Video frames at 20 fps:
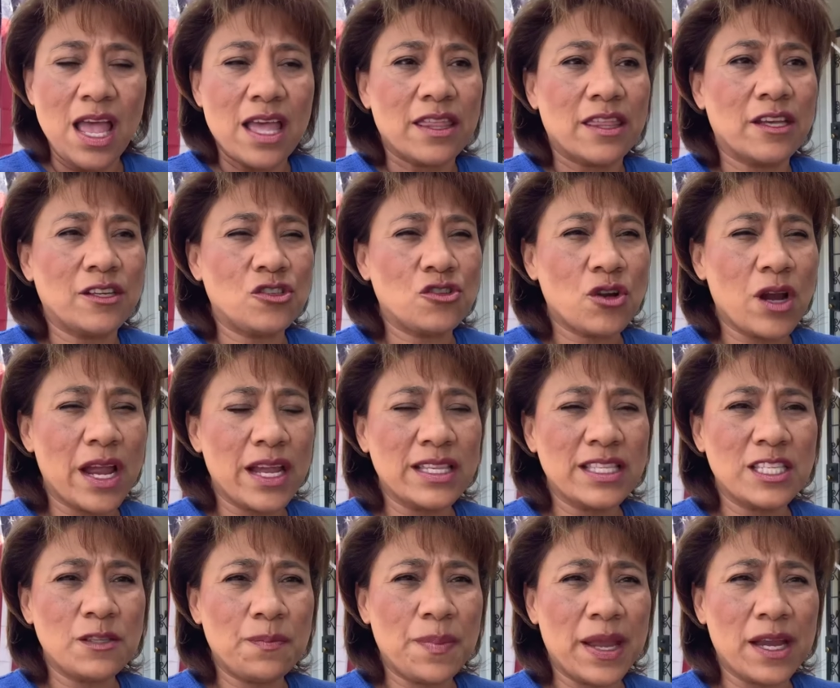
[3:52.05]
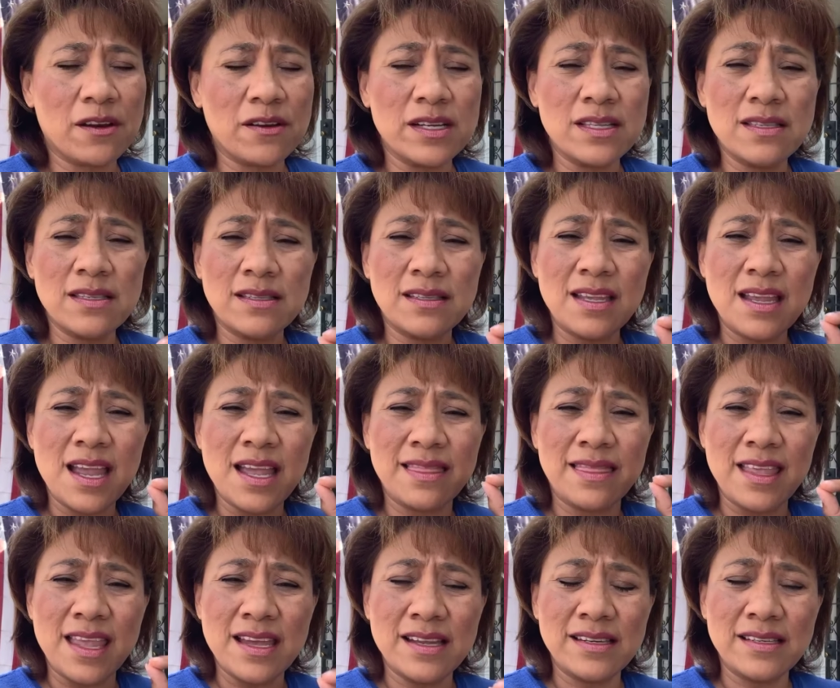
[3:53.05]
The transparency and
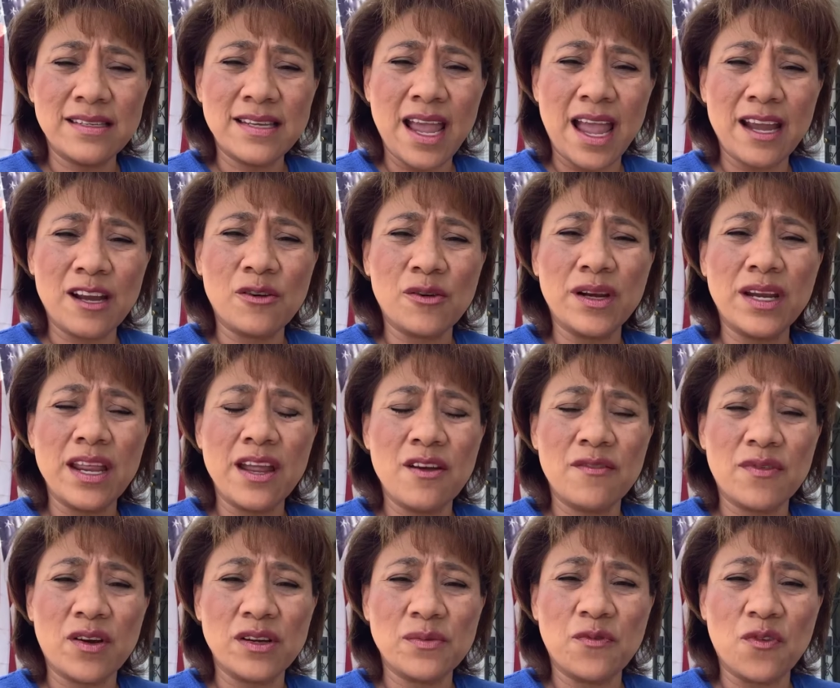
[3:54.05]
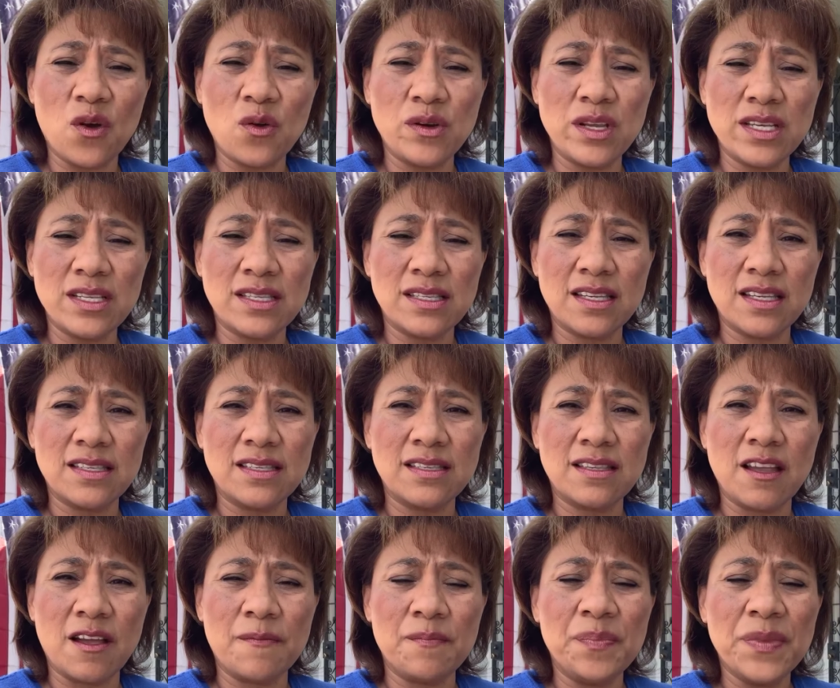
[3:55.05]
the integrity of our voting
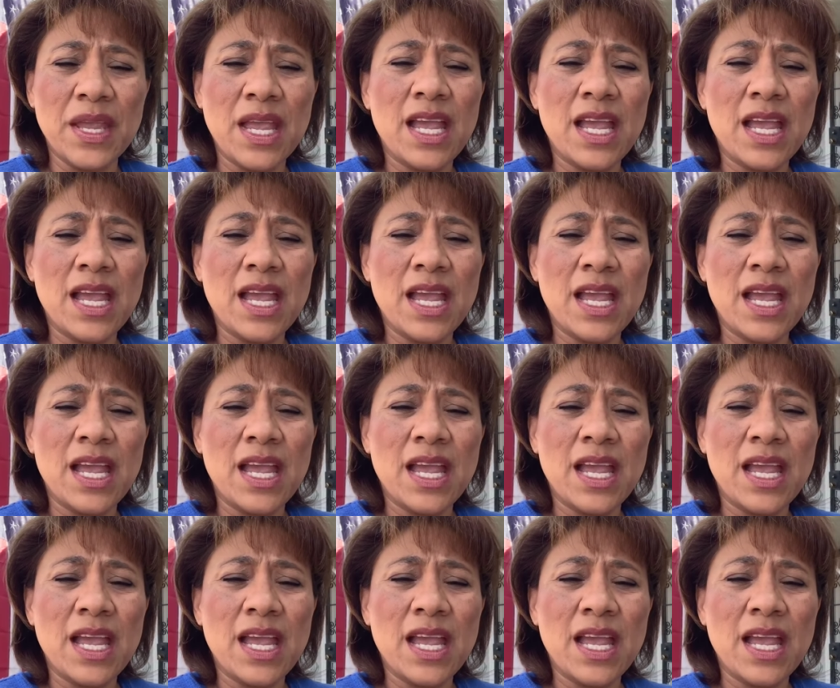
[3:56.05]
system